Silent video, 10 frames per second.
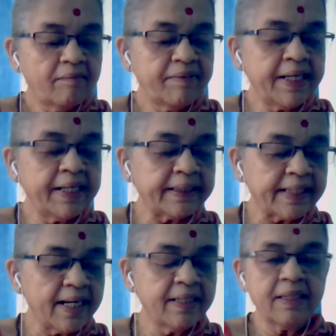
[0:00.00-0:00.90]
we
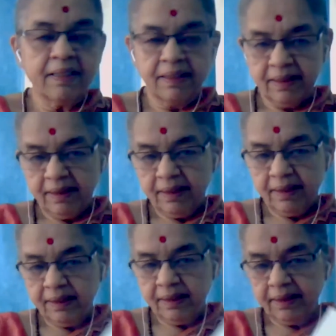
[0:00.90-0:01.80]
return
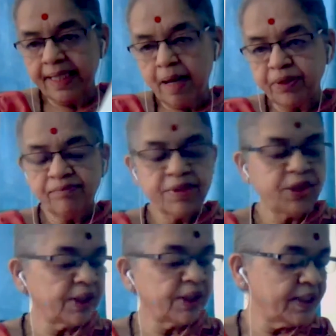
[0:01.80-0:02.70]
the debt
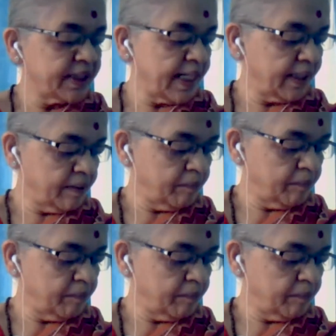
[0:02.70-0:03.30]
which is taken.